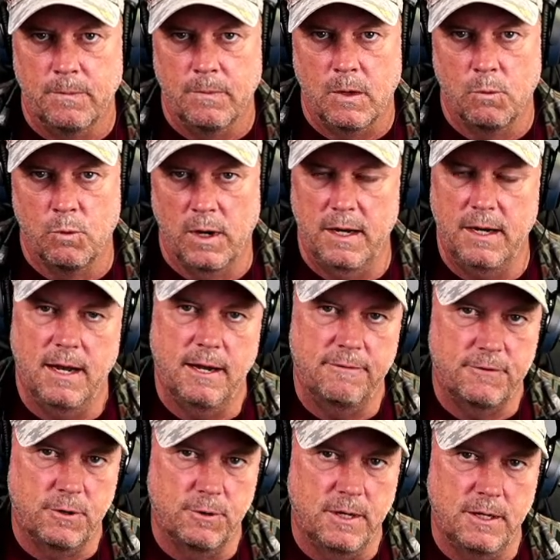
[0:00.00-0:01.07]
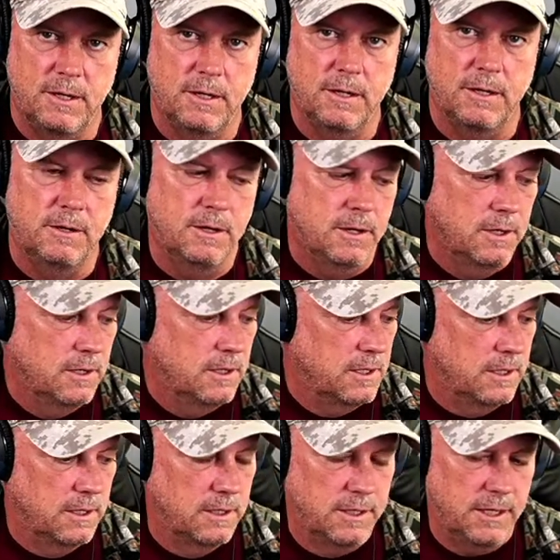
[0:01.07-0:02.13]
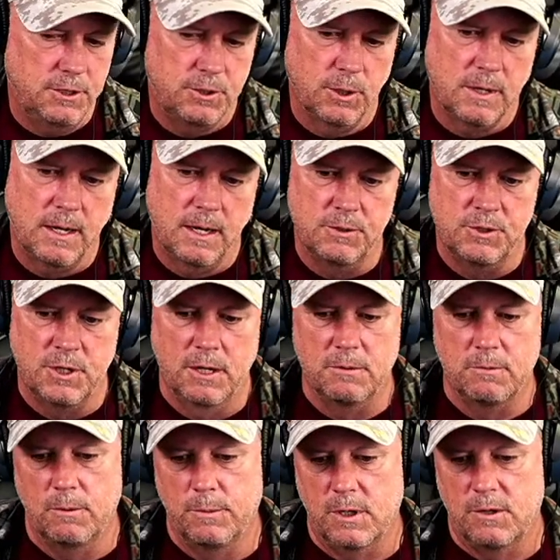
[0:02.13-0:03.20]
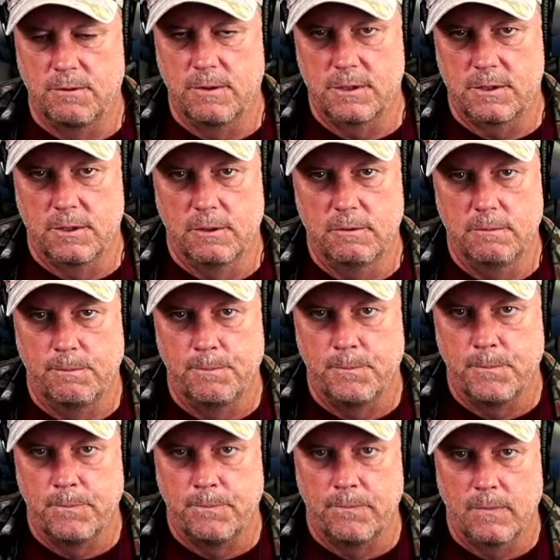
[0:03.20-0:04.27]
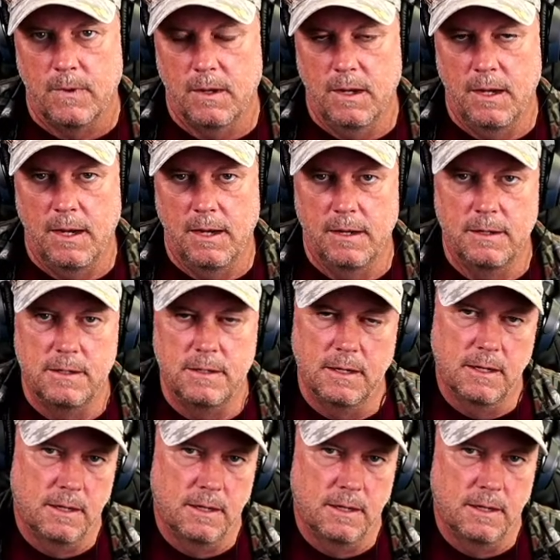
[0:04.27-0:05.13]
Right after he did, he took out General McChrystal and, did